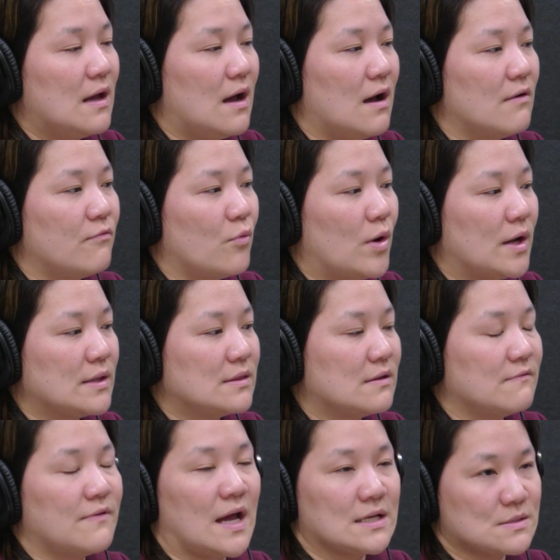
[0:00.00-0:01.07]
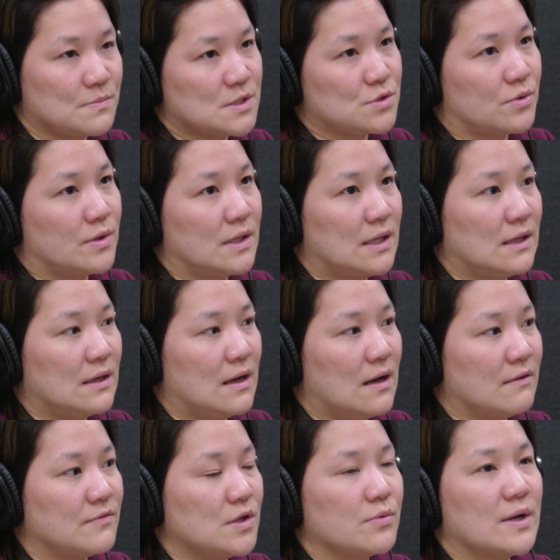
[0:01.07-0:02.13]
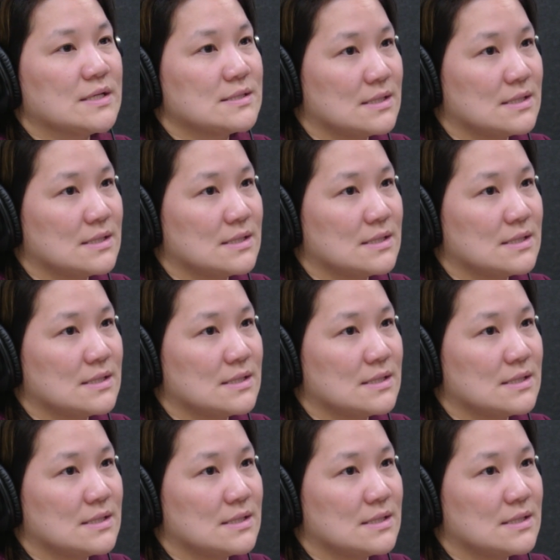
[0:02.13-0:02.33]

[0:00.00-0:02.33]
of what the vast majority of U.S.